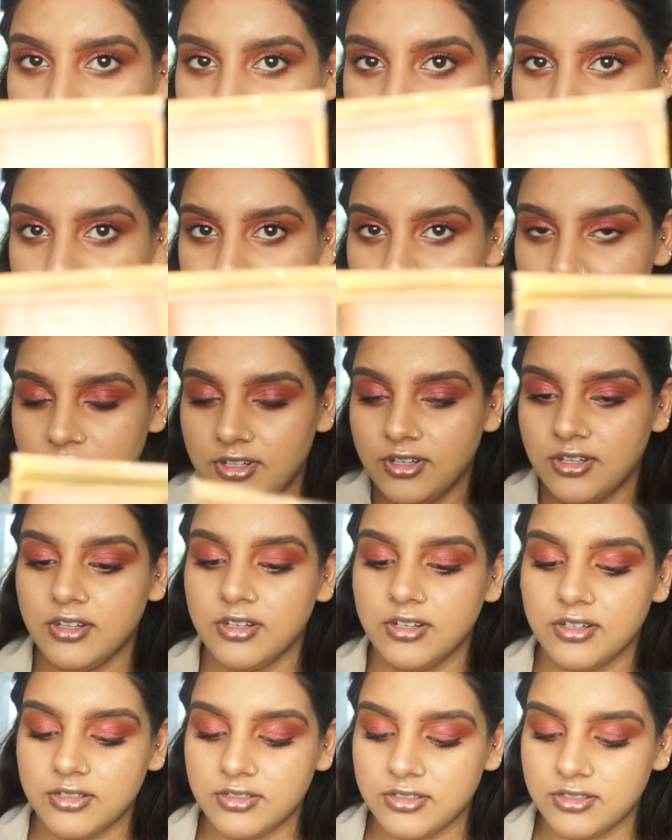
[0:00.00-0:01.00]

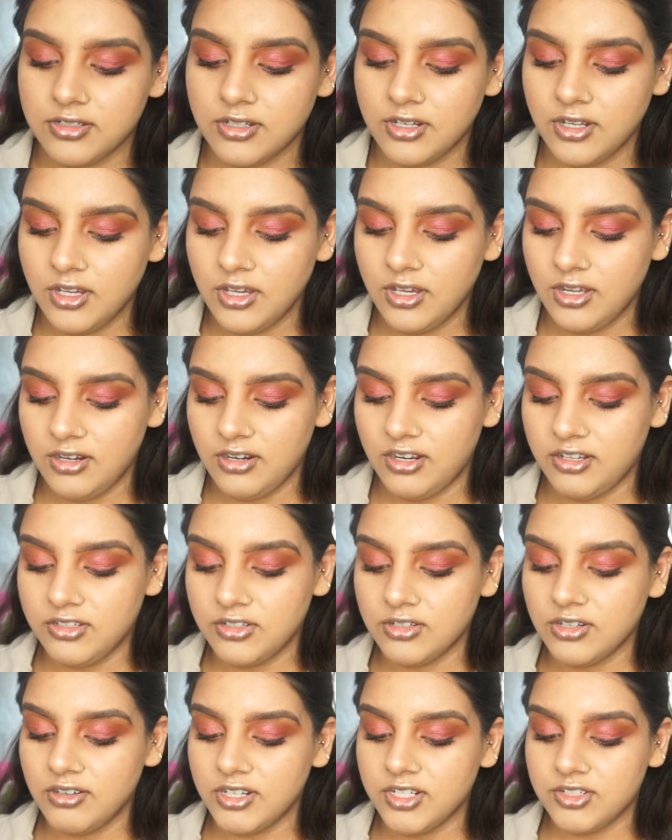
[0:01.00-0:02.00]
product. Like, you
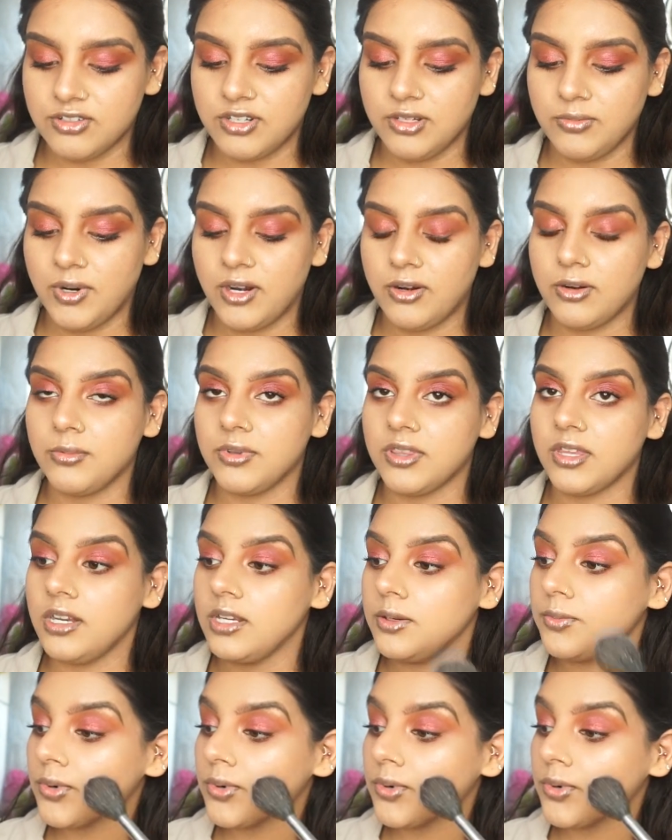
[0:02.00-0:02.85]
can literally wear it with any